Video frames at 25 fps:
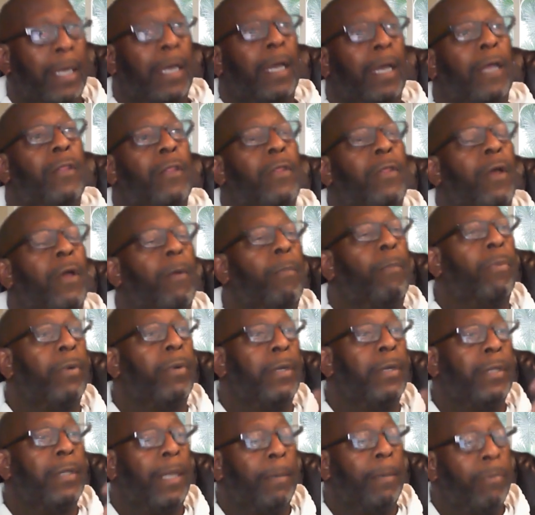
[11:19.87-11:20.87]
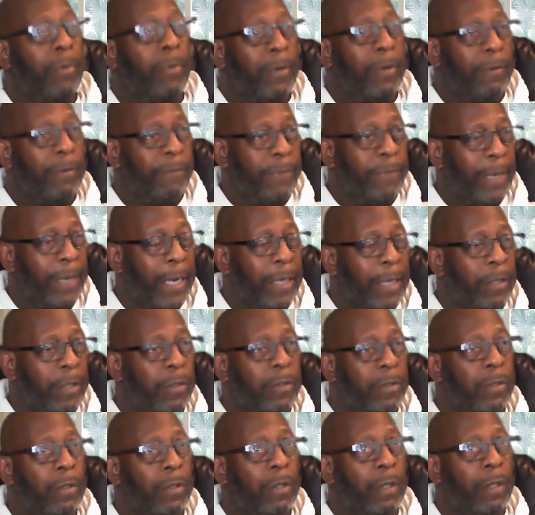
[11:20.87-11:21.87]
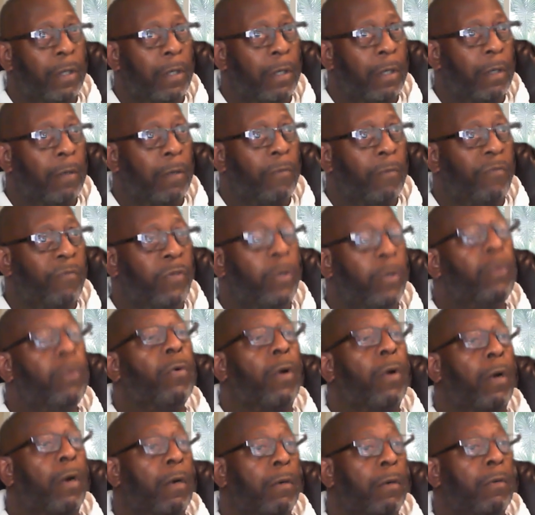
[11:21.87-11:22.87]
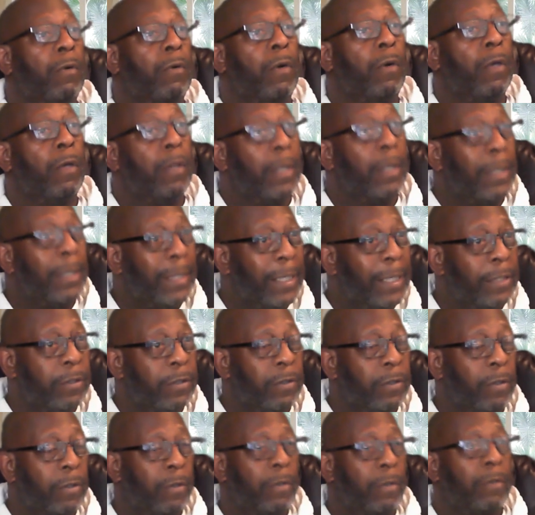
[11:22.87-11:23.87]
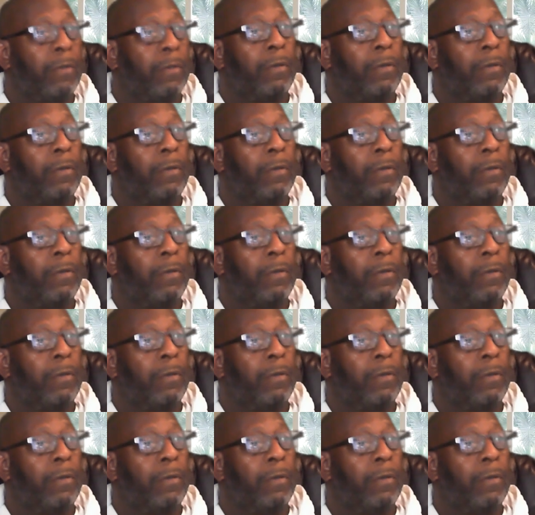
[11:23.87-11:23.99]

and they bring value to the viewer or the listener,